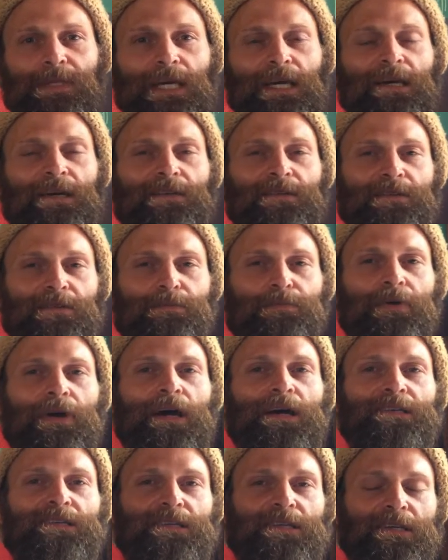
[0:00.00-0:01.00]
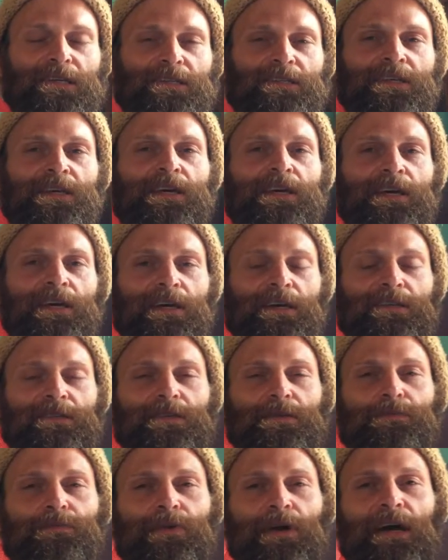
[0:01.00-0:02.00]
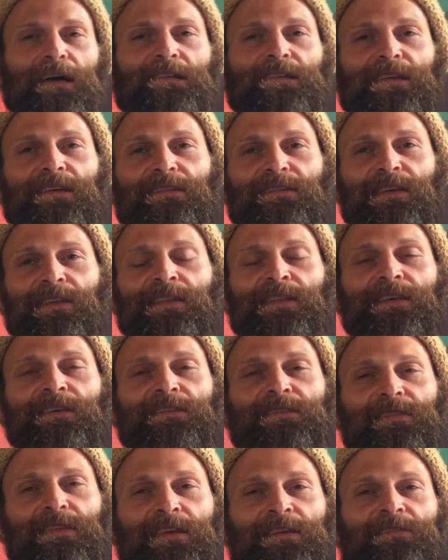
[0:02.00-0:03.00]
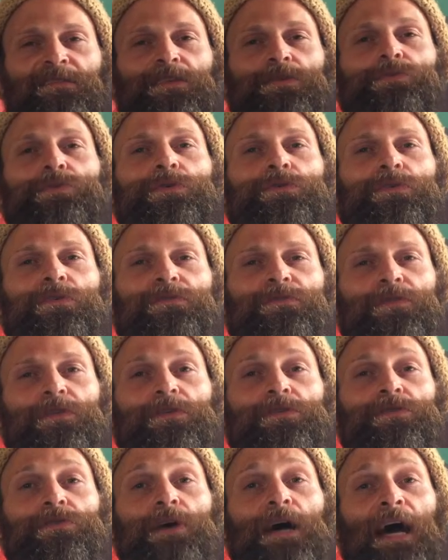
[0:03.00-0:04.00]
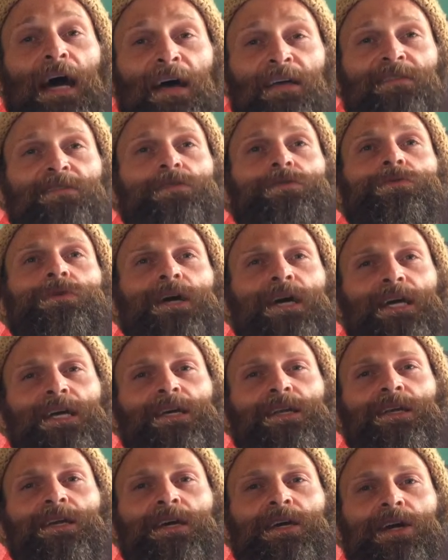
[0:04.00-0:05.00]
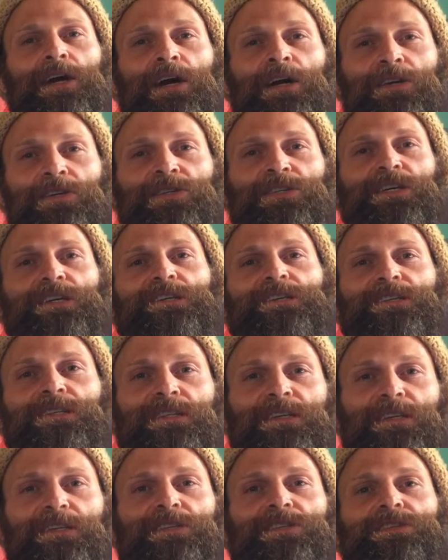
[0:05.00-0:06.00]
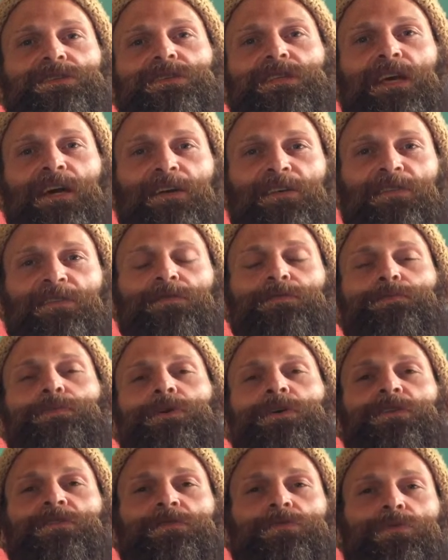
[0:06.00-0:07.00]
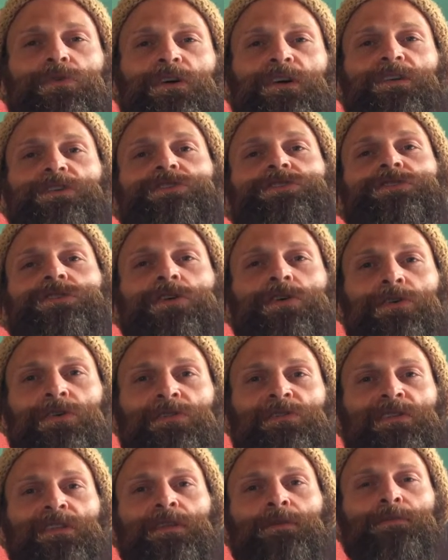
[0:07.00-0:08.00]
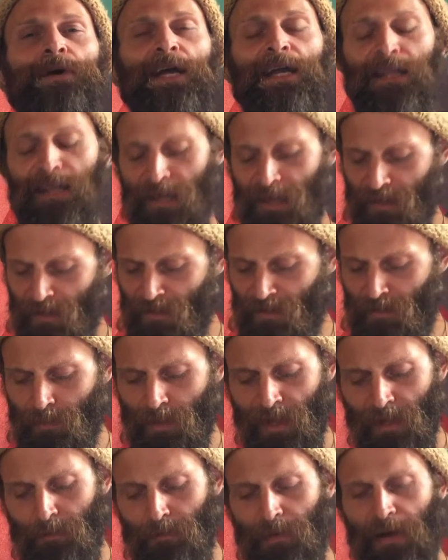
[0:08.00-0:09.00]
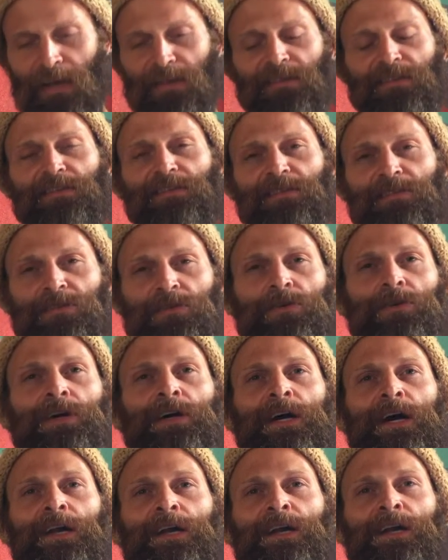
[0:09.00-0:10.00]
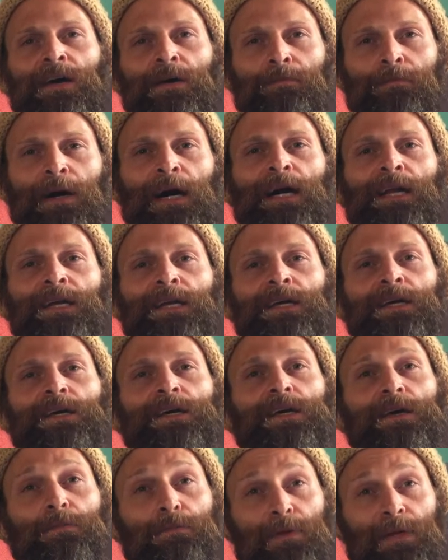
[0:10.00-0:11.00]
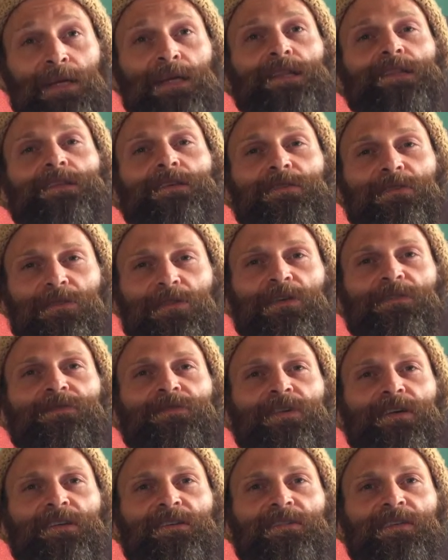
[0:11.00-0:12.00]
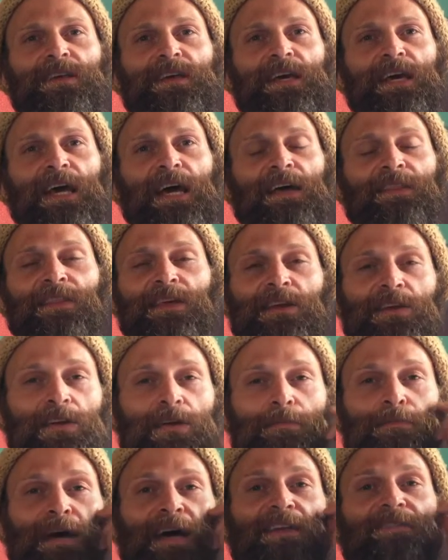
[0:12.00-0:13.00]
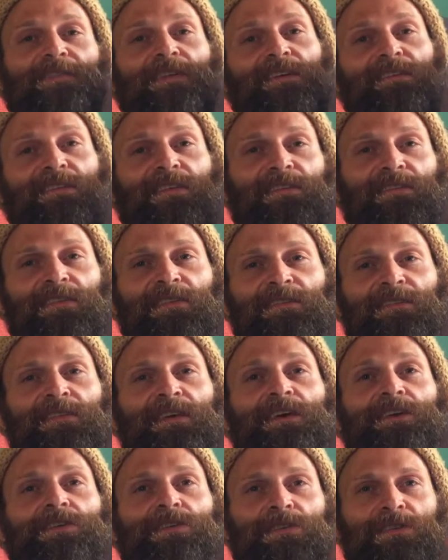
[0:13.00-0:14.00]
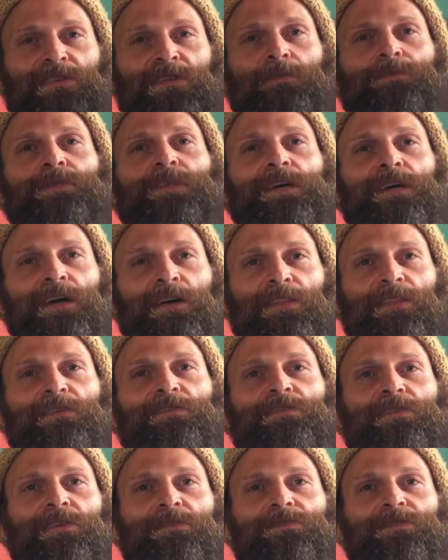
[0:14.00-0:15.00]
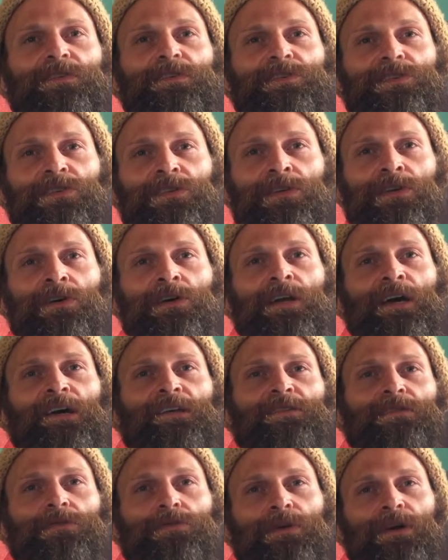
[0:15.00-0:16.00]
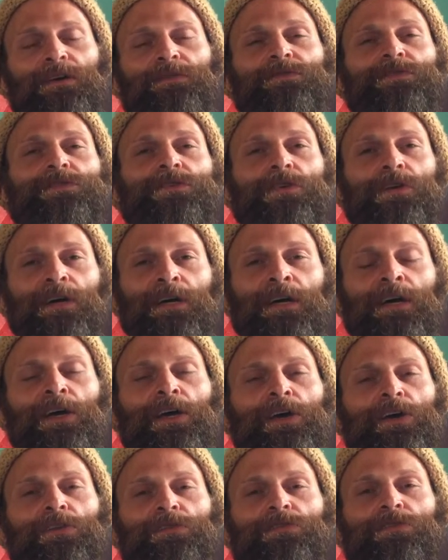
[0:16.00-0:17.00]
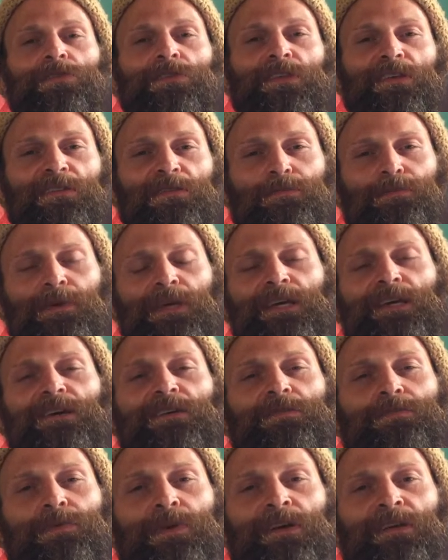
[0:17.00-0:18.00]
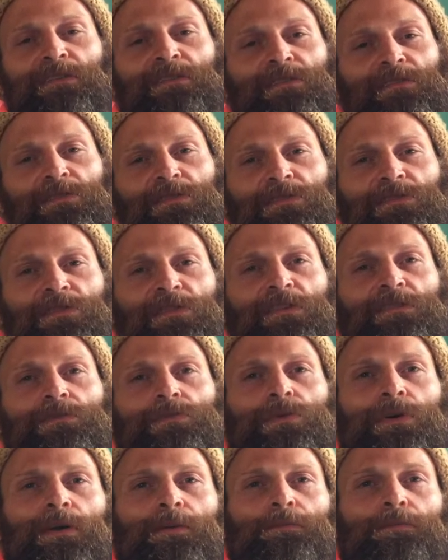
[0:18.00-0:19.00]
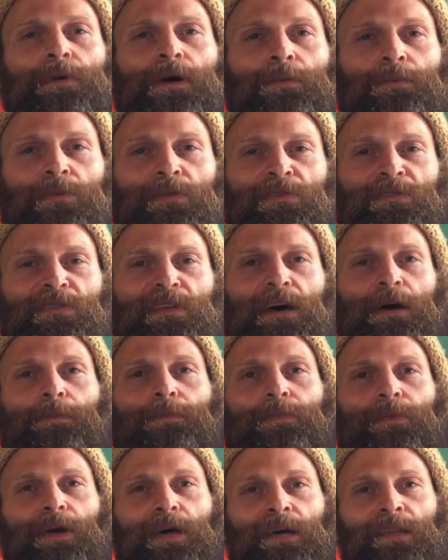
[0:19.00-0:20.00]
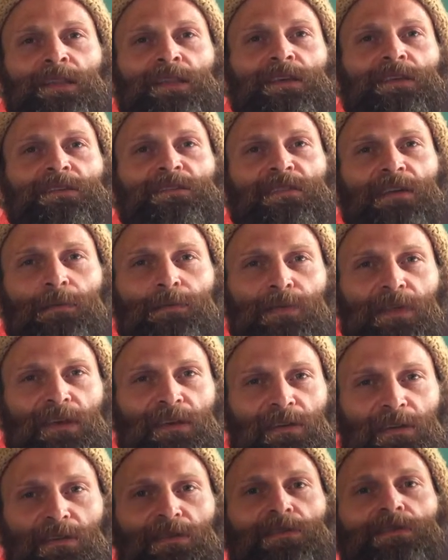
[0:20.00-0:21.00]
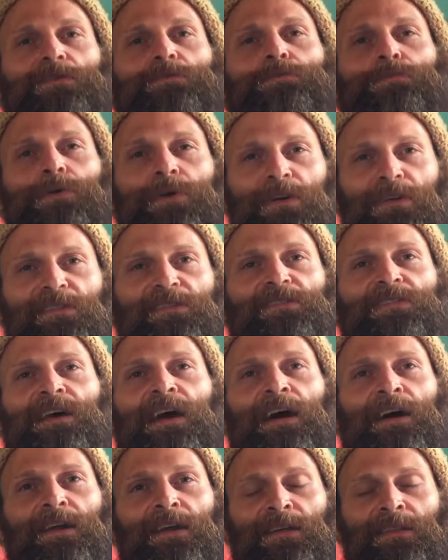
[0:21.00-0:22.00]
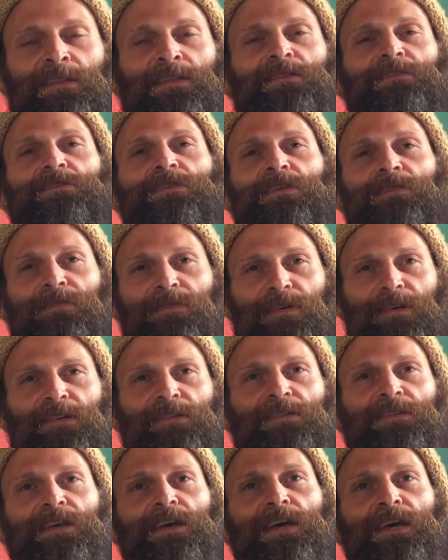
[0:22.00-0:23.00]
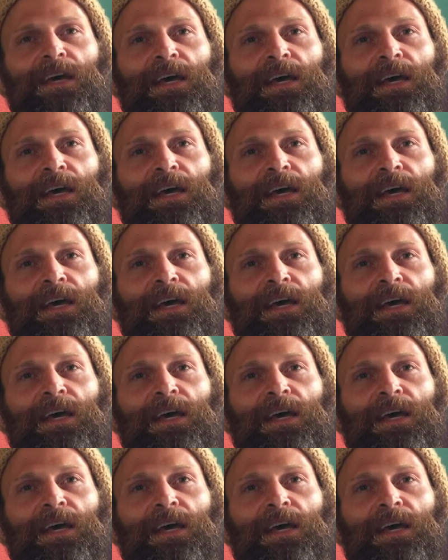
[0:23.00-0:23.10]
Yes, process. It's a process, and these things that we refer to as awakening are just these like spurts where it shows in the body. Like there's many processes going on in our body beneath the surface, and then it'll manifest as a zit or something on the surface. You know, it has a way of showing. So these peak experiences are just where it bubbles up and then something bursts out in the surface.